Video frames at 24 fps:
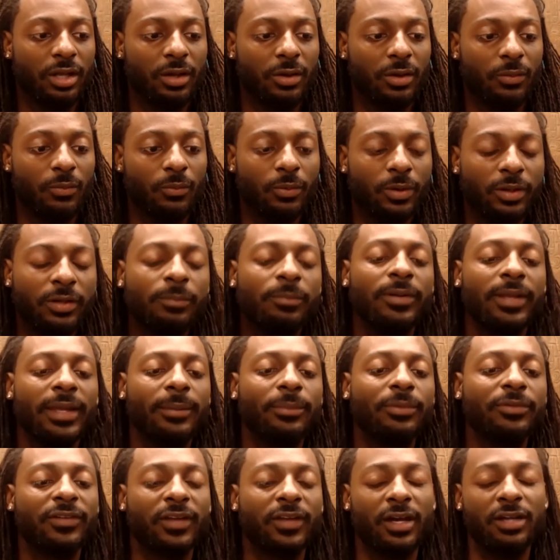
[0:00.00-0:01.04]
wouldn't be
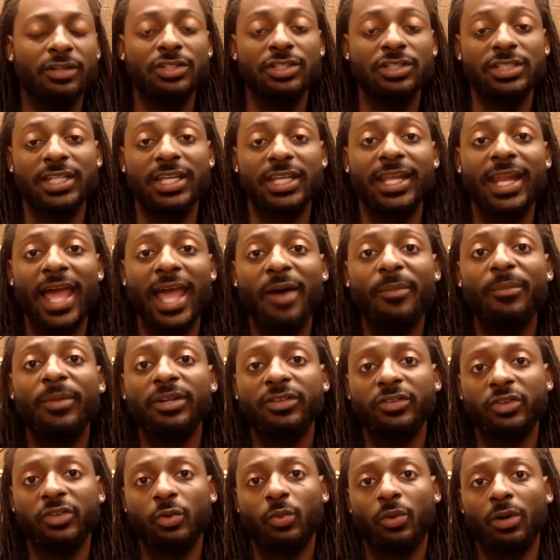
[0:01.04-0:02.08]
able to understand how
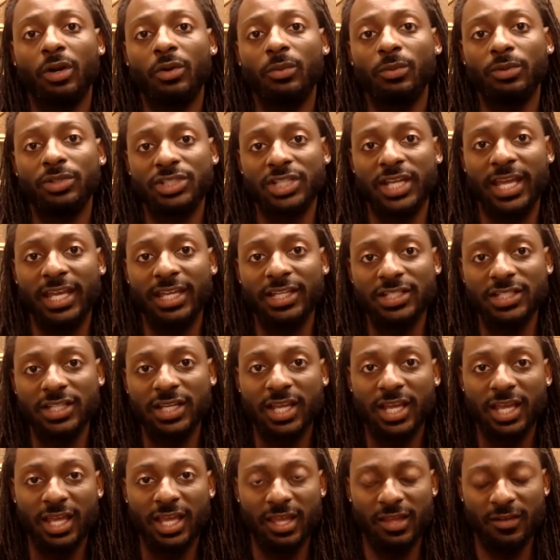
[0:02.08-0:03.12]
much the world would change
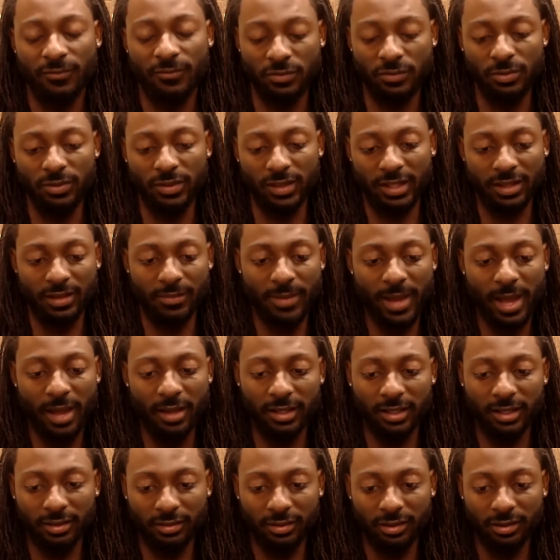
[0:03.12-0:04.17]
if you think about
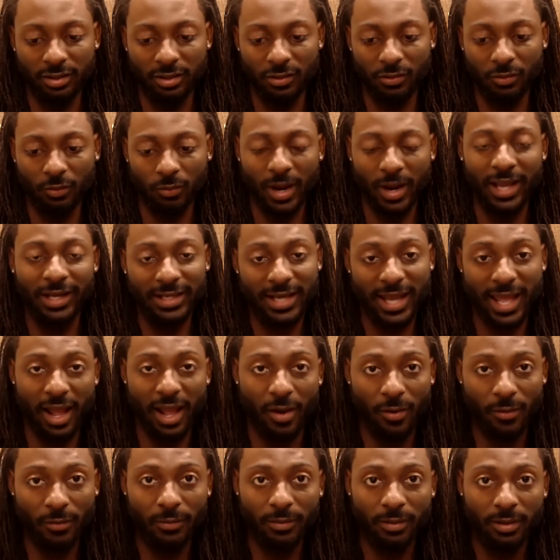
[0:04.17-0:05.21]
it right
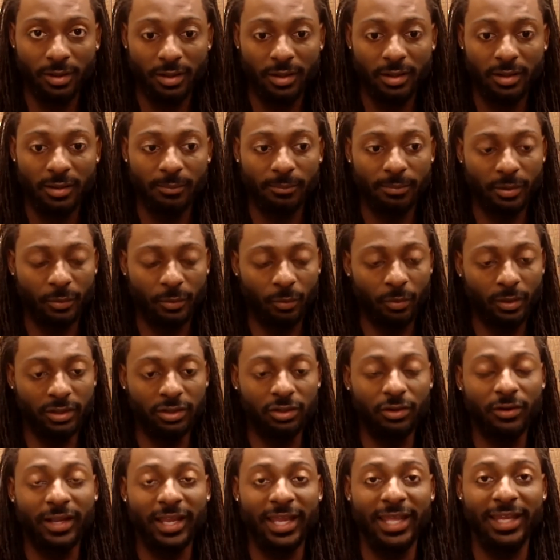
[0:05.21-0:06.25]
now. But when
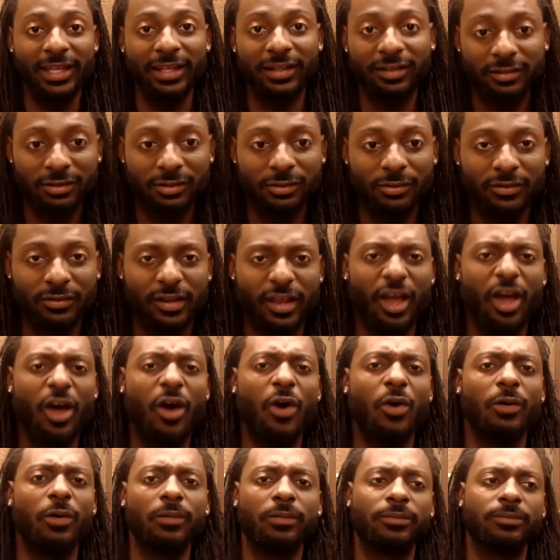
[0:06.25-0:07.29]
you're in it, you say,
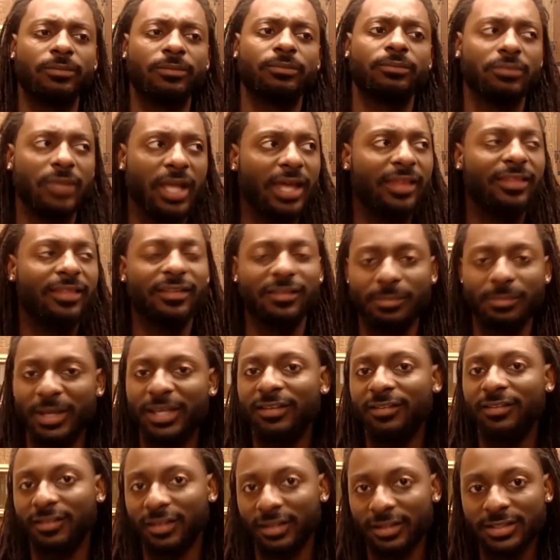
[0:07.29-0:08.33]
"Oh, yeah, this makes
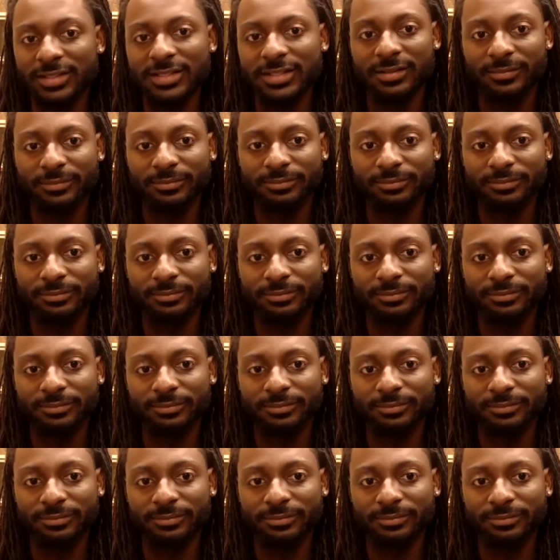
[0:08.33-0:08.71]
sense."